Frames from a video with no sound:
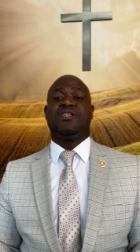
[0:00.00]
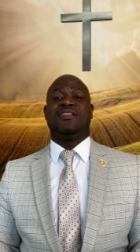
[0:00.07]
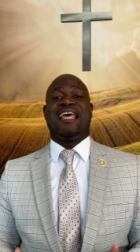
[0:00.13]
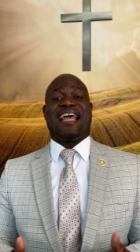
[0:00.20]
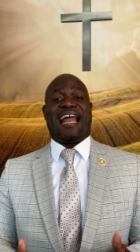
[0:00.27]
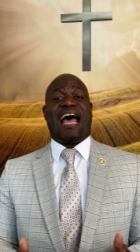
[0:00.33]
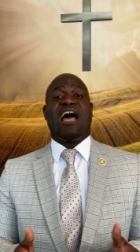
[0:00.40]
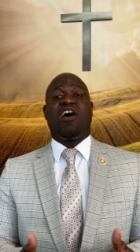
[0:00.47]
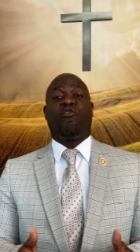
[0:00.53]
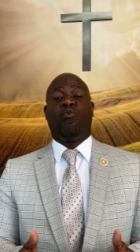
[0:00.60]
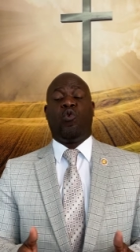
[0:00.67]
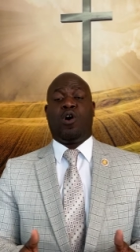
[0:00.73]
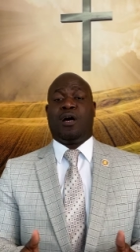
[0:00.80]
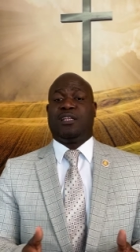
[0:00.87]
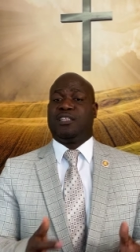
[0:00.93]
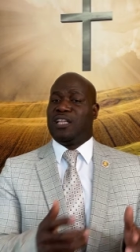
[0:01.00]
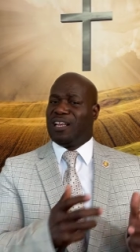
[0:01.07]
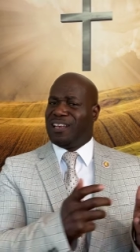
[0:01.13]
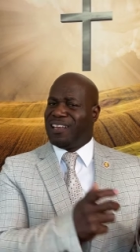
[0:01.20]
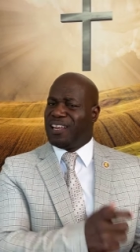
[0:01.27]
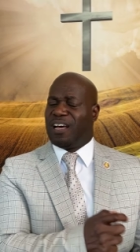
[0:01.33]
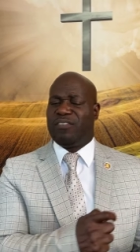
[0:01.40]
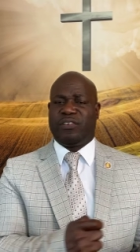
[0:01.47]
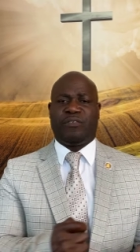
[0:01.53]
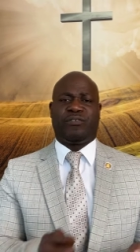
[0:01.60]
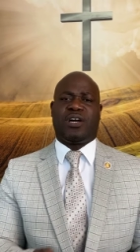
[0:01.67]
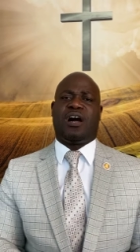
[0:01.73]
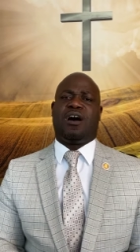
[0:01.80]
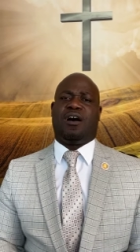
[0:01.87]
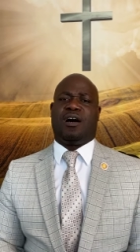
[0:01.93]
that I want the love of
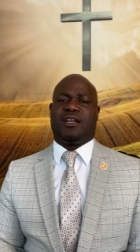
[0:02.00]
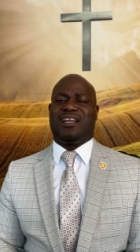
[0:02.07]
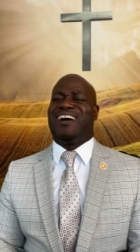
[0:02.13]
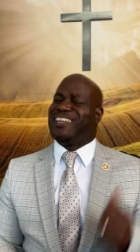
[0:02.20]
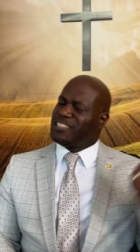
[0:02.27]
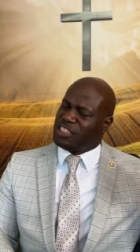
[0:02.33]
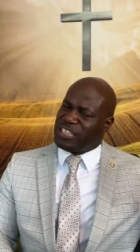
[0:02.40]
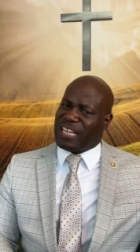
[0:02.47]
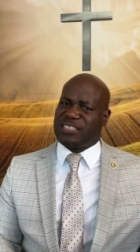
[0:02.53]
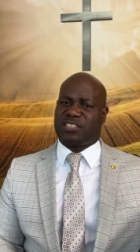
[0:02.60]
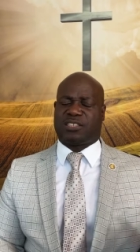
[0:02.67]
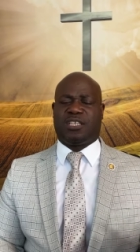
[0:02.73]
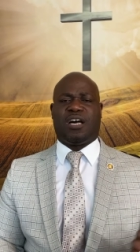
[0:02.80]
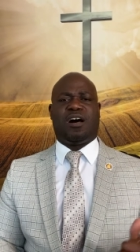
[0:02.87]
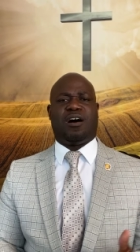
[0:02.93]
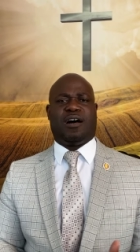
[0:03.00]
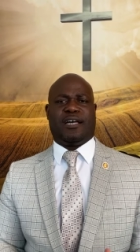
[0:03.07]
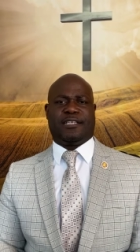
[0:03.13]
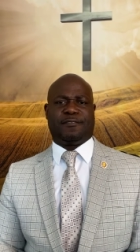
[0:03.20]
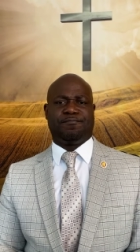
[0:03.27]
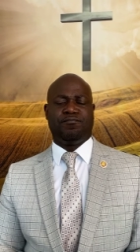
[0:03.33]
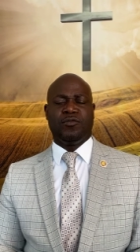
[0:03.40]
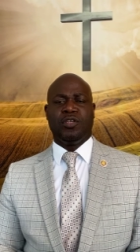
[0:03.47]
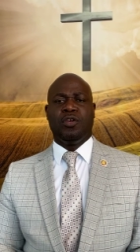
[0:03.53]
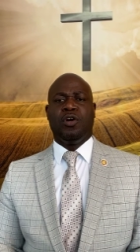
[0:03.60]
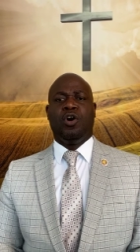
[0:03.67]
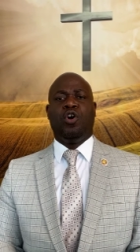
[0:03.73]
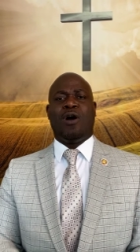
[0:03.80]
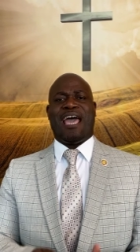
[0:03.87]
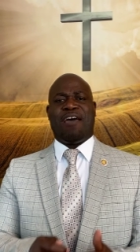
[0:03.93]
God, a just God,
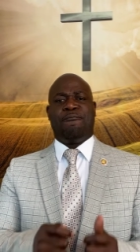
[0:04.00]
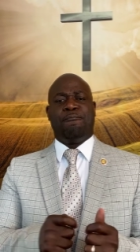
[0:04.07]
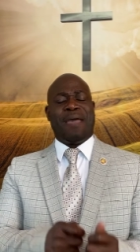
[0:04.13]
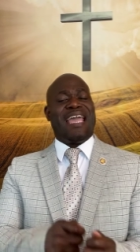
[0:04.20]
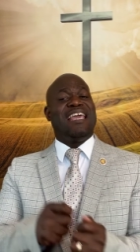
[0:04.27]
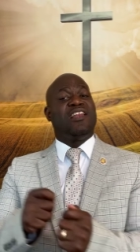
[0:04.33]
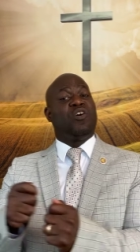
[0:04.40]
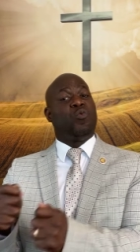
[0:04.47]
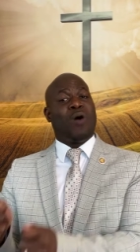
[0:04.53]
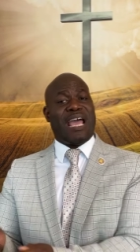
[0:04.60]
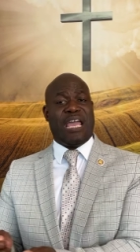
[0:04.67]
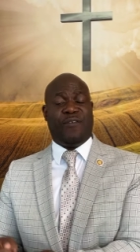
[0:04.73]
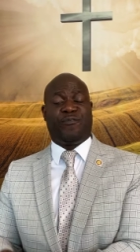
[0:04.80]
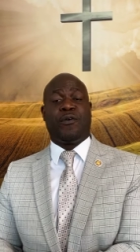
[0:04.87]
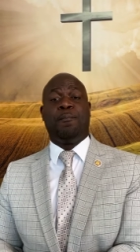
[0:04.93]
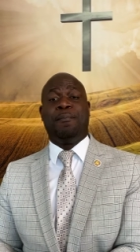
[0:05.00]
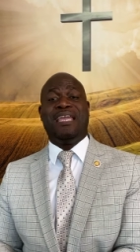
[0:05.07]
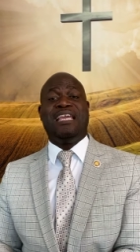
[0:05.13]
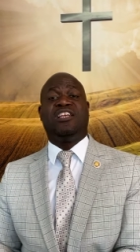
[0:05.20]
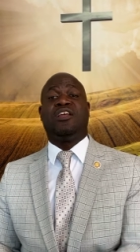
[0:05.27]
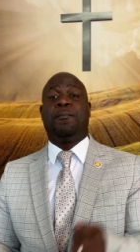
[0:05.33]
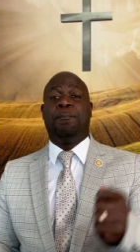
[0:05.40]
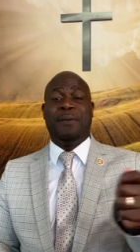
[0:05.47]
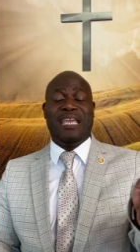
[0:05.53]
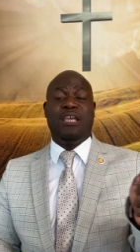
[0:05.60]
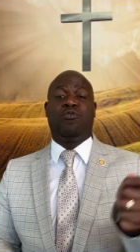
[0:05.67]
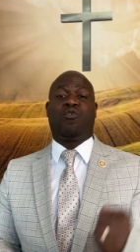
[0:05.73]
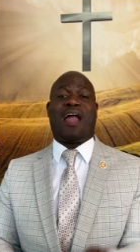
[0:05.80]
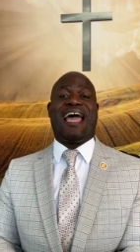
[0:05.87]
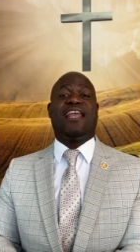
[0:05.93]
who have made a way for me to
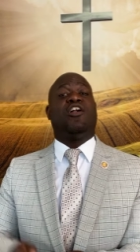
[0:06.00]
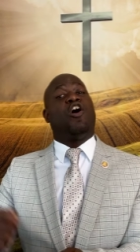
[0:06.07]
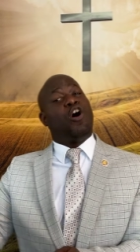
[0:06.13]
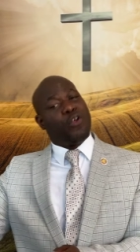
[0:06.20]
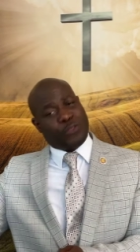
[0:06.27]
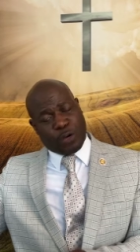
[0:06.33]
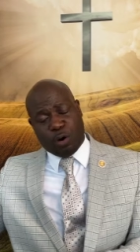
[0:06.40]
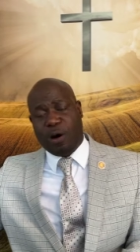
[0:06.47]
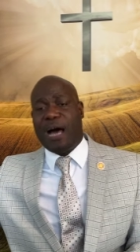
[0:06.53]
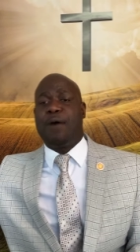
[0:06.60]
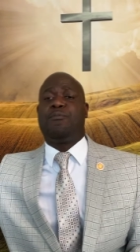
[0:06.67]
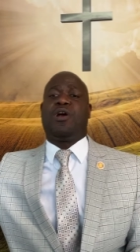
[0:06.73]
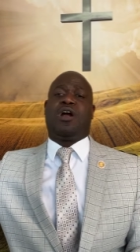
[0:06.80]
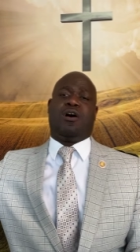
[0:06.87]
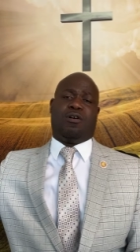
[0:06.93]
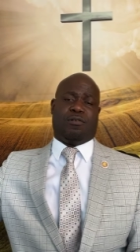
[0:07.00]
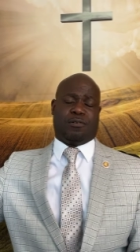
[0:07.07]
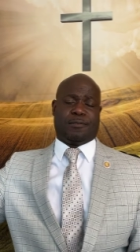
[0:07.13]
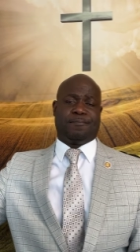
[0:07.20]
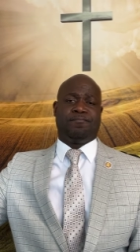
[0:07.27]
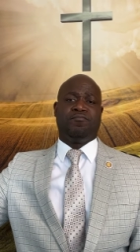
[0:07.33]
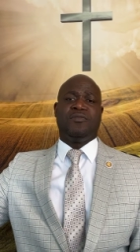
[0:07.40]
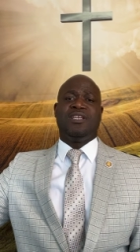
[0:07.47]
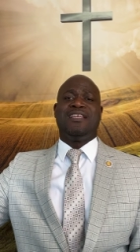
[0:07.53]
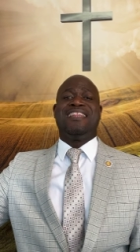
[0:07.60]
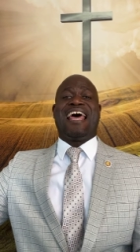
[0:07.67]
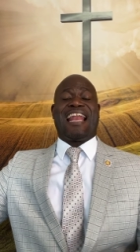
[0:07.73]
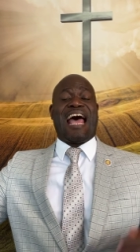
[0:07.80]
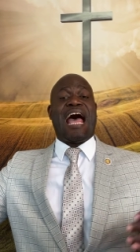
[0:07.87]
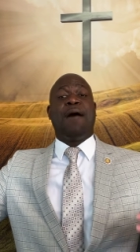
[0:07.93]
be right although I'm wrong,
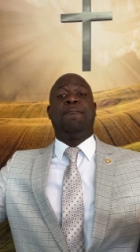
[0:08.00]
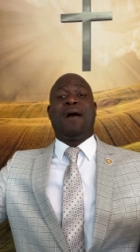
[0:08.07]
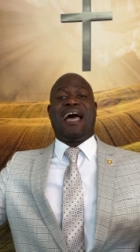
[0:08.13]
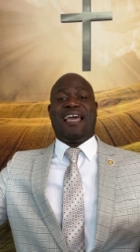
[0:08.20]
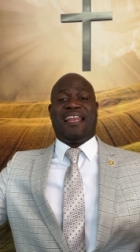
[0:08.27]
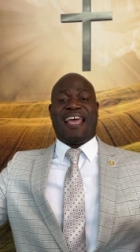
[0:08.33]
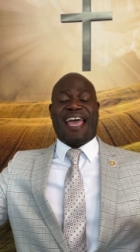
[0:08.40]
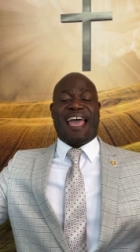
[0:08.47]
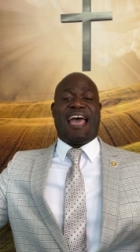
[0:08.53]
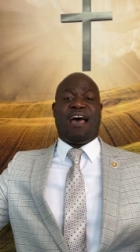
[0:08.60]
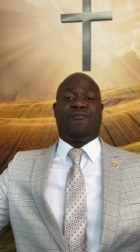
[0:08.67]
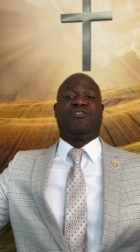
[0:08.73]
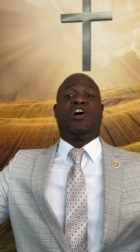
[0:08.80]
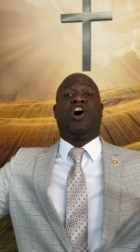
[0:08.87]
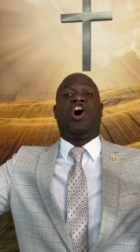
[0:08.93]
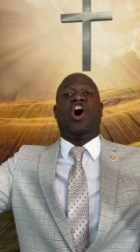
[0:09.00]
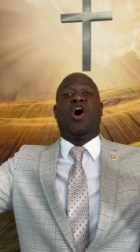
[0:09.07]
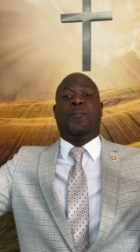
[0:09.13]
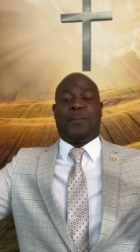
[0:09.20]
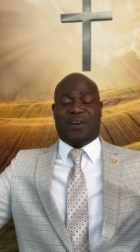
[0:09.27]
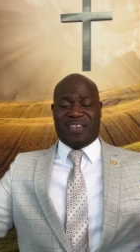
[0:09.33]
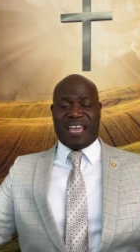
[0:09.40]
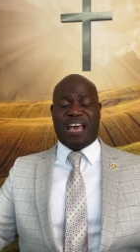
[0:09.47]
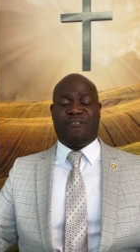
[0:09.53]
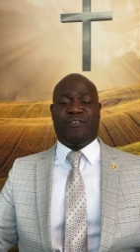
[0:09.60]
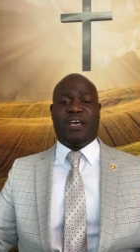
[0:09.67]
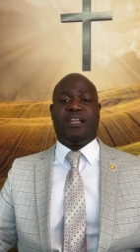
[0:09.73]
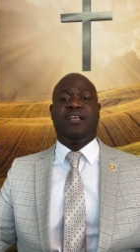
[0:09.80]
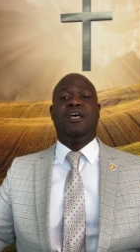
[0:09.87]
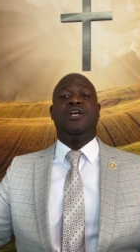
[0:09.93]
that I might have the hope of
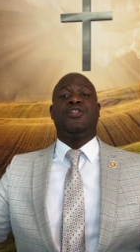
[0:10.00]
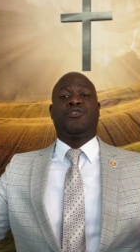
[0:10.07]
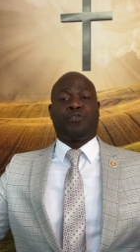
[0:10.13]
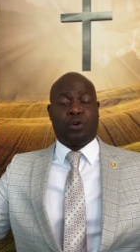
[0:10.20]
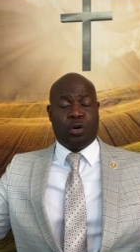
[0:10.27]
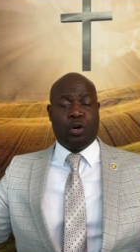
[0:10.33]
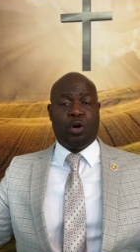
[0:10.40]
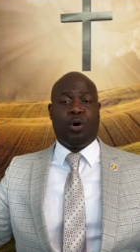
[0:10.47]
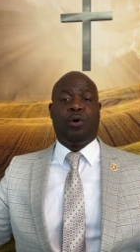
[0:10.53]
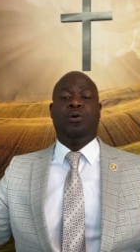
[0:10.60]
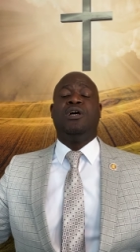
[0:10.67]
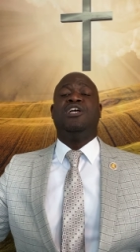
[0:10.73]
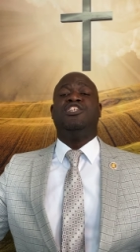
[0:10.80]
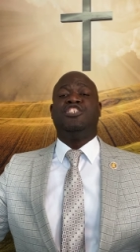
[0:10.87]
heaven through